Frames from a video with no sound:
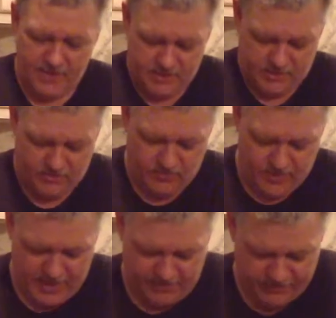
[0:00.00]
So what
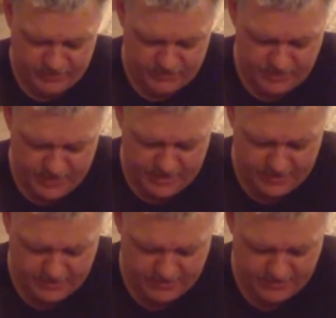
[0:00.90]
I have to do
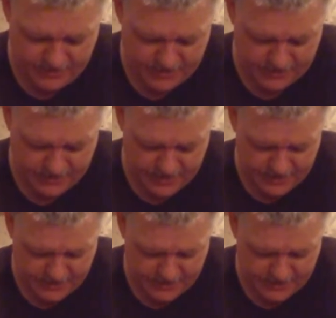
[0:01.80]
now is I need